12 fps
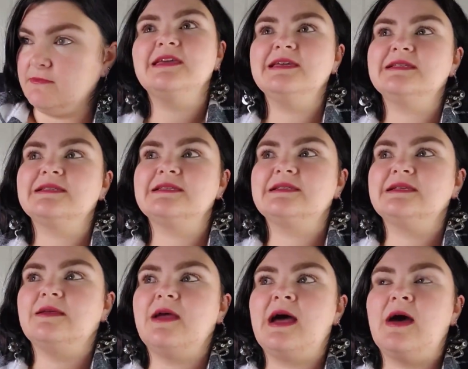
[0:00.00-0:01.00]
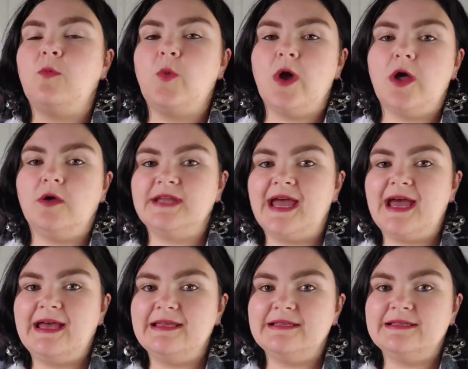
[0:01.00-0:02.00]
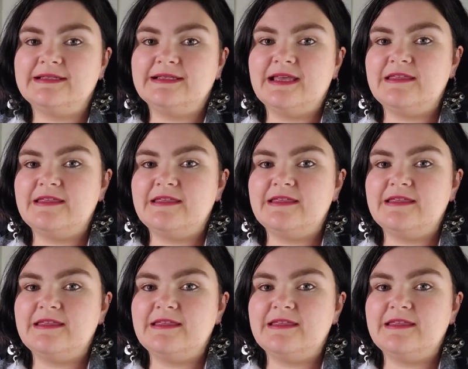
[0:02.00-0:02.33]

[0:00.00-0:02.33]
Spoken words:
This world has